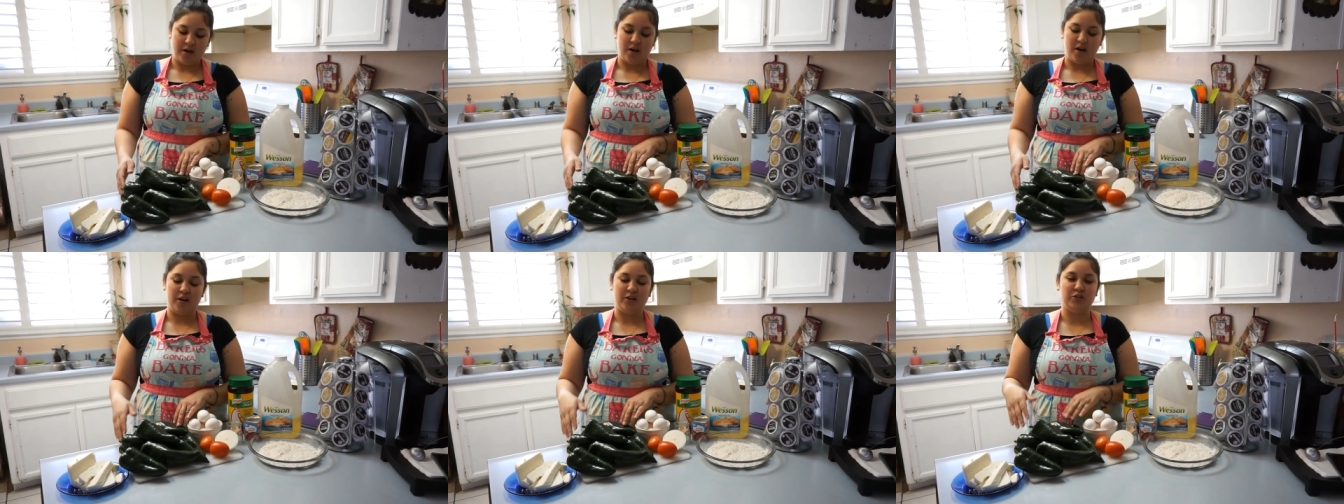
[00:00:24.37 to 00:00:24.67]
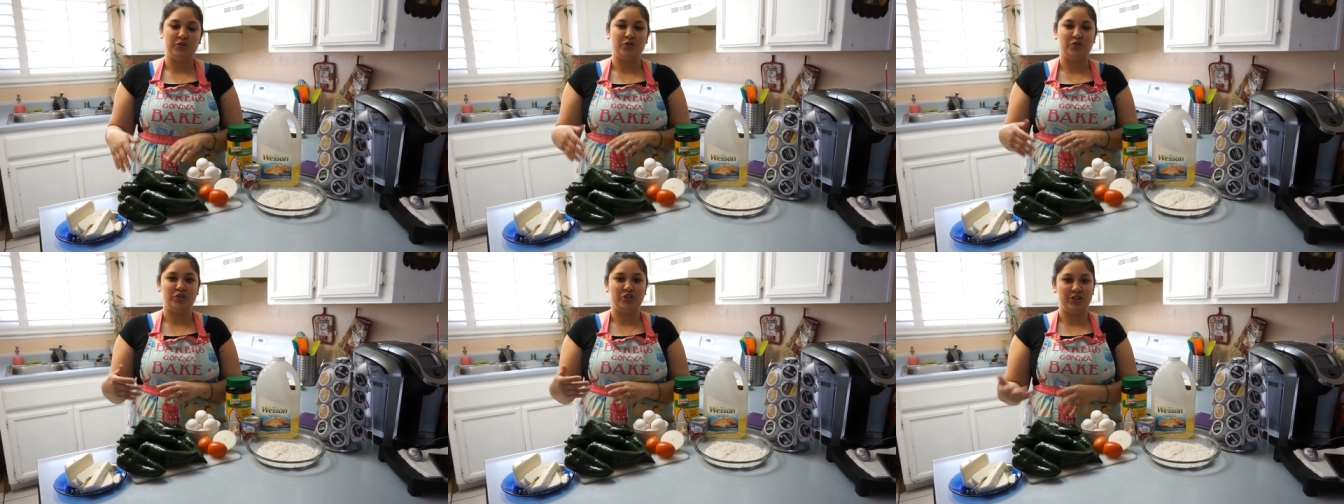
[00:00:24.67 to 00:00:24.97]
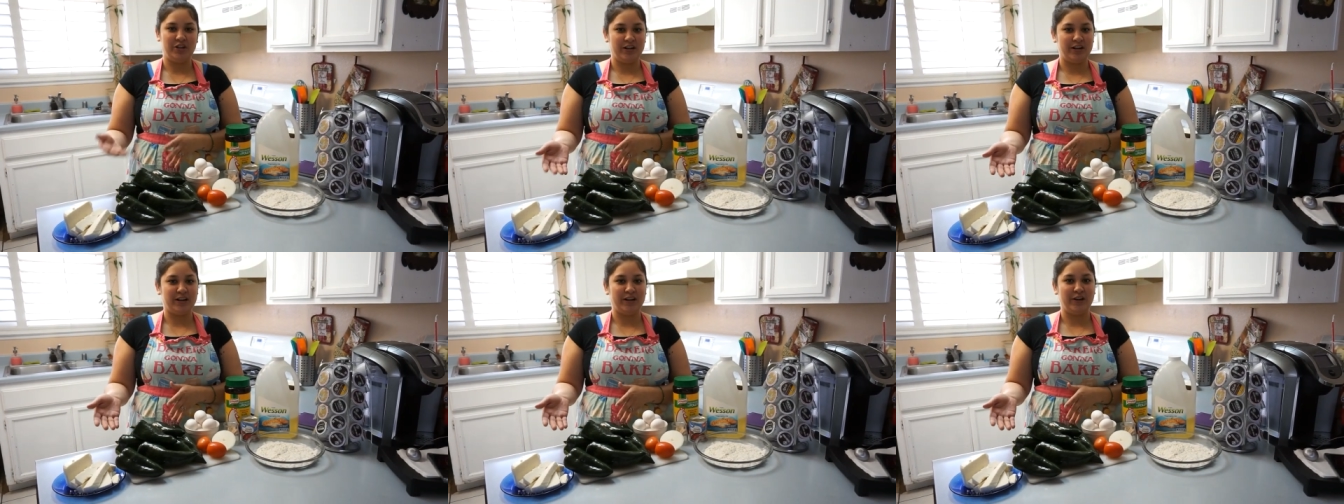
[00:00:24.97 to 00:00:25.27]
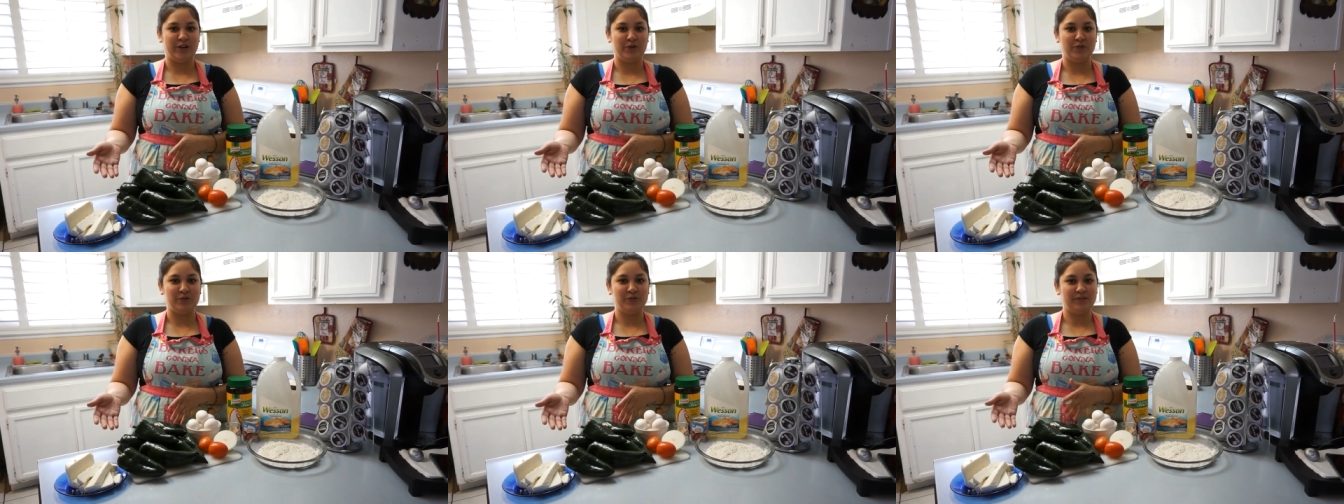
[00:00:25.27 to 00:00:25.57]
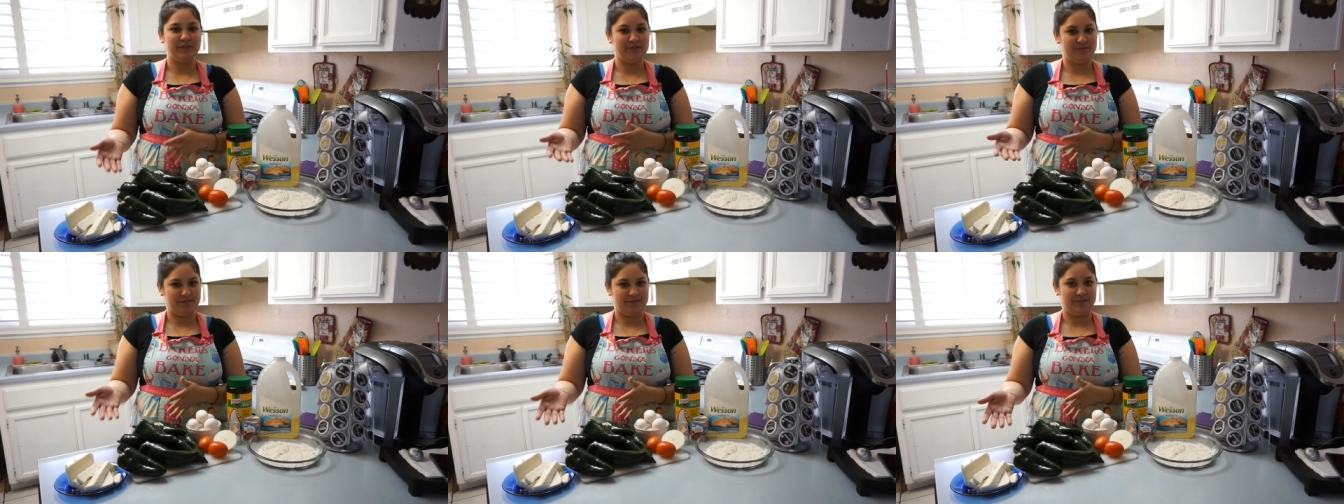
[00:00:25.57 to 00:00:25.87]
Also chiles
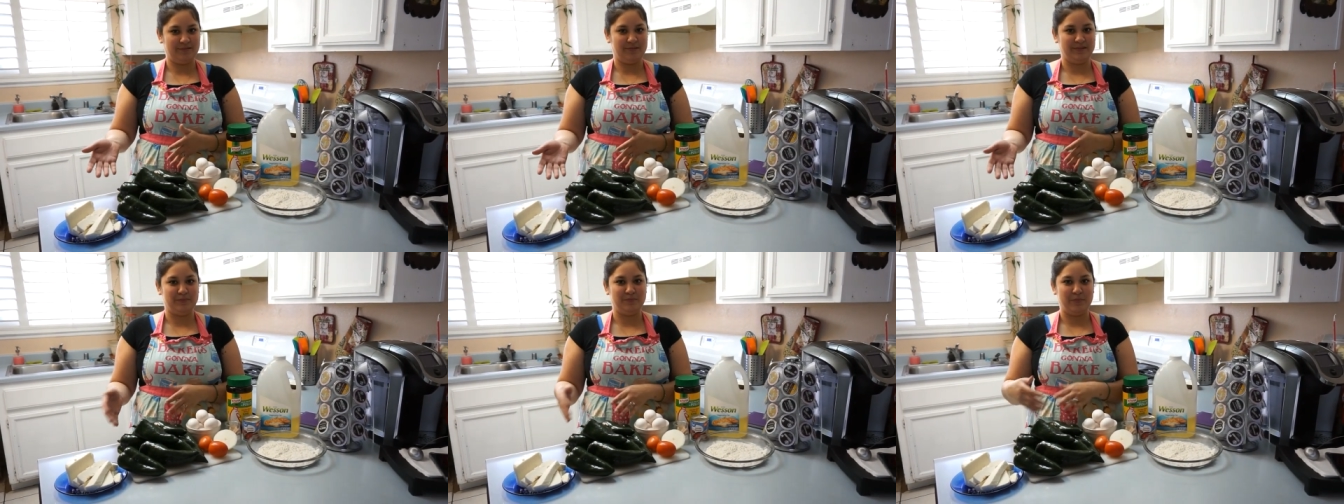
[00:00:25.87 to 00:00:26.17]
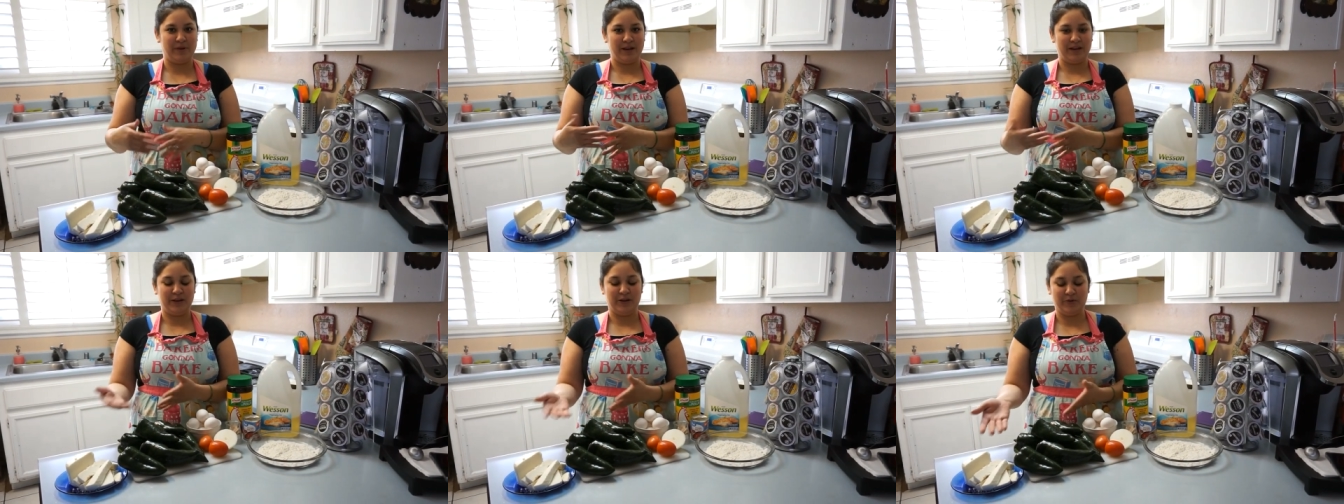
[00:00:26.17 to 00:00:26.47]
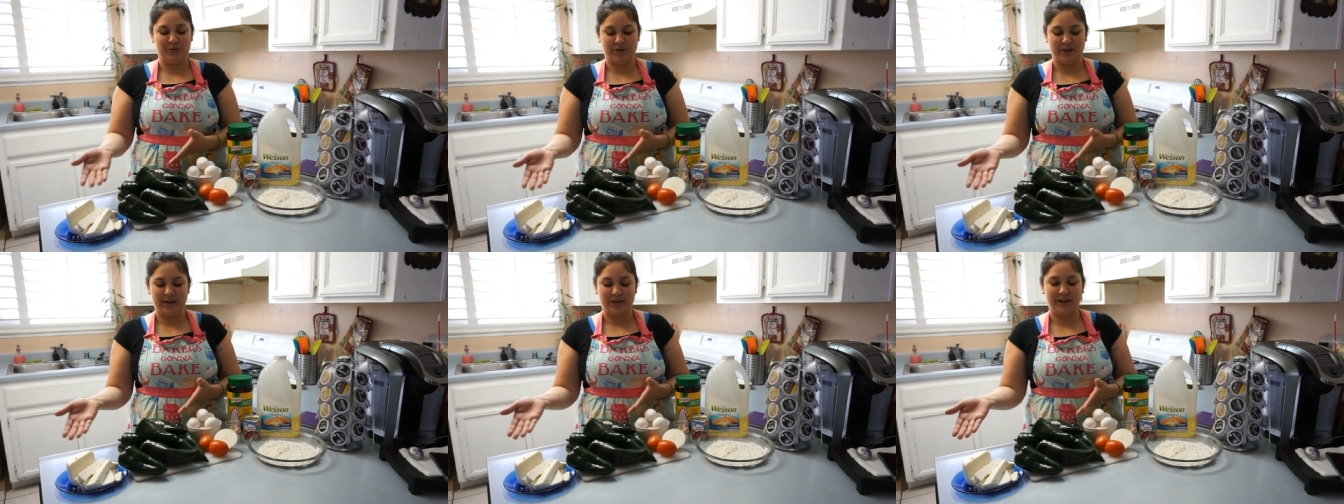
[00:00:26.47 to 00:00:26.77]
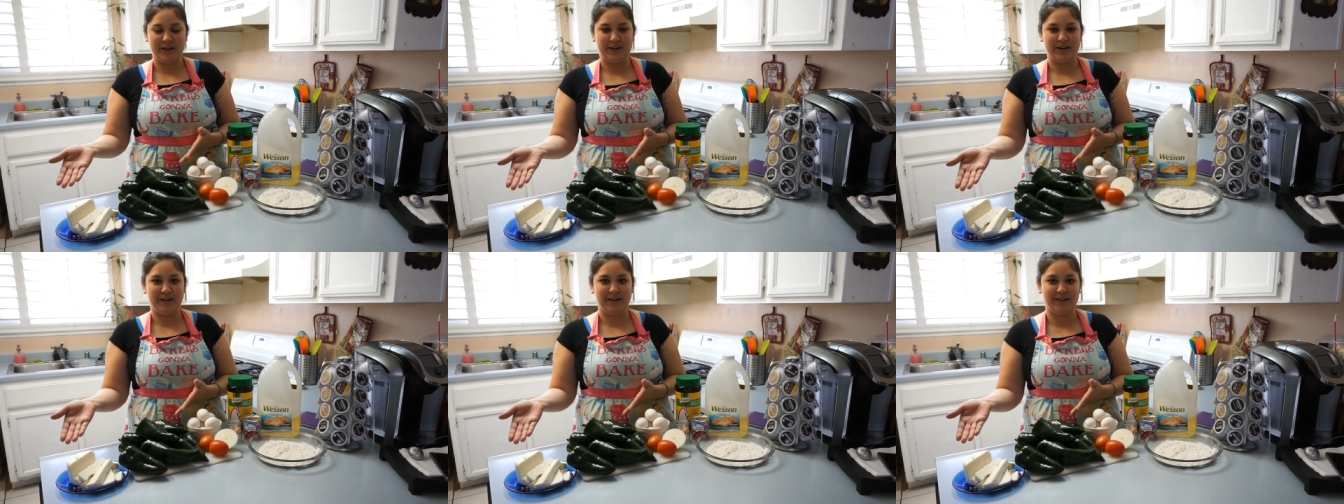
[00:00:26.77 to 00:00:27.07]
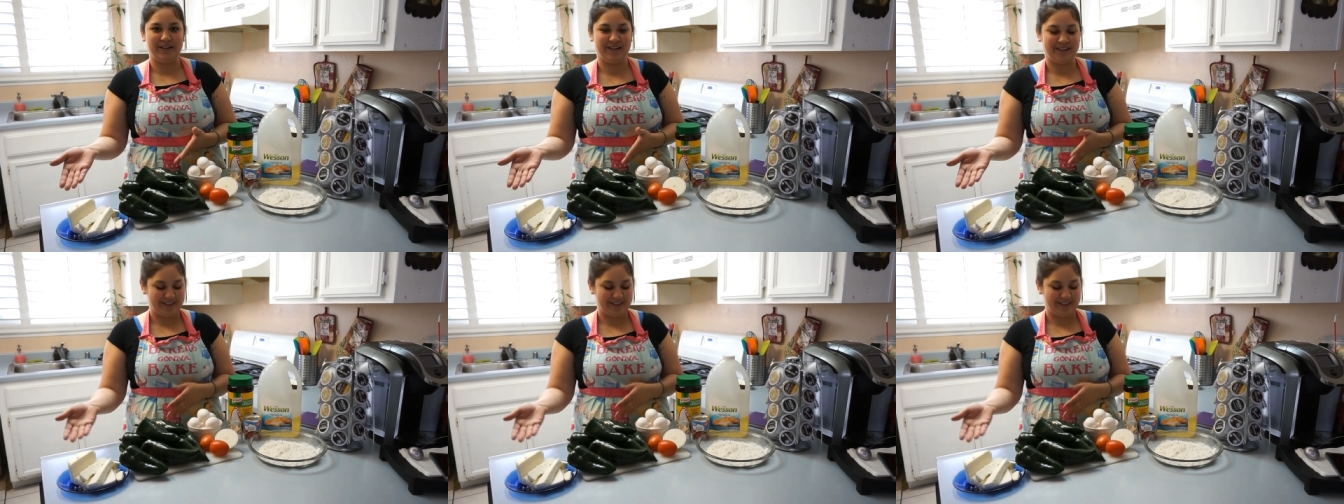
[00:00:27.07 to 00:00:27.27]
rellenos, main ingredient here.